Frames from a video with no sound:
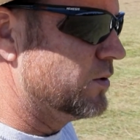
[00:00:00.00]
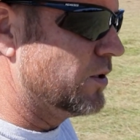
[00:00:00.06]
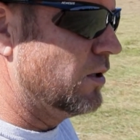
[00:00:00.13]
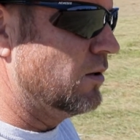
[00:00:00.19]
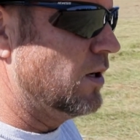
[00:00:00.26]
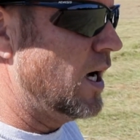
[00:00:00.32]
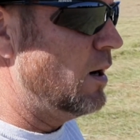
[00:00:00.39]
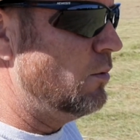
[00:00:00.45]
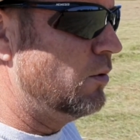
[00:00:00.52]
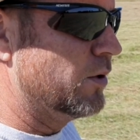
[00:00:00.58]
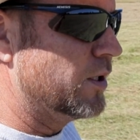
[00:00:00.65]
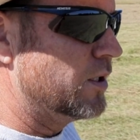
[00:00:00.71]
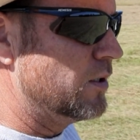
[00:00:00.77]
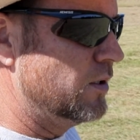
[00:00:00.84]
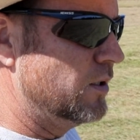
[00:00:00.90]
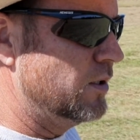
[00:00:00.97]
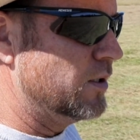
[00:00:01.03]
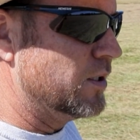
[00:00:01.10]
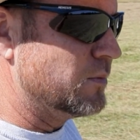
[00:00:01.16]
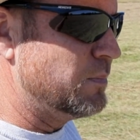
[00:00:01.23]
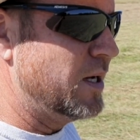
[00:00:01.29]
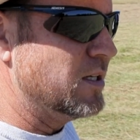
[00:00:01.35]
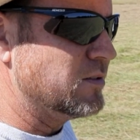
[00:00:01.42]
so I want it to look
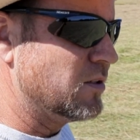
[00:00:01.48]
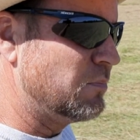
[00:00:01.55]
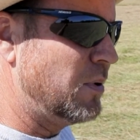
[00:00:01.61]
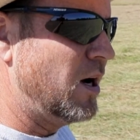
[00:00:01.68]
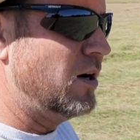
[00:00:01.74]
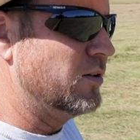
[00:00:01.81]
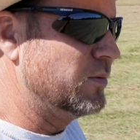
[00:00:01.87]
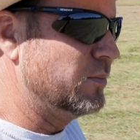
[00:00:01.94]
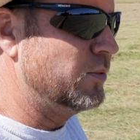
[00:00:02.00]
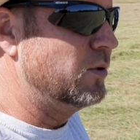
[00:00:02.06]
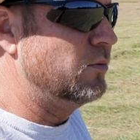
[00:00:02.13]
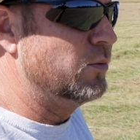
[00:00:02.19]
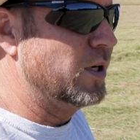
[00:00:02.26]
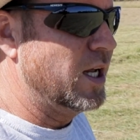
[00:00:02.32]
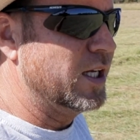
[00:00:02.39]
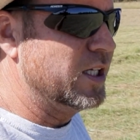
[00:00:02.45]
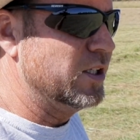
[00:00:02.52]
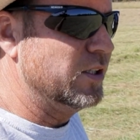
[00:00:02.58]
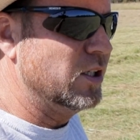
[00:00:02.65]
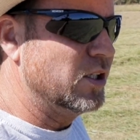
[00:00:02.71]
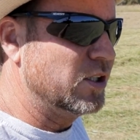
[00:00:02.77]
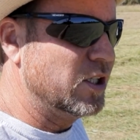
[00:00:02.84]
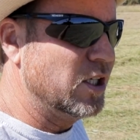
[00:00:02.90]
as best as possible when I get
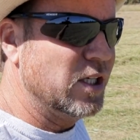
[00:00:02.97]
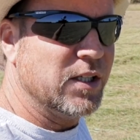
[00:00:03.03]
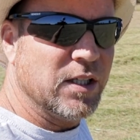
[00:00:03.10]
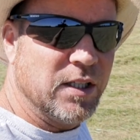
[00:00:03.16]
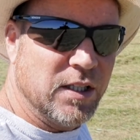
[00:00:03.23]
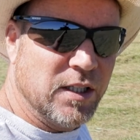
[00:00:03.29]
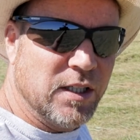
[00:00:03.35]
done cutting it.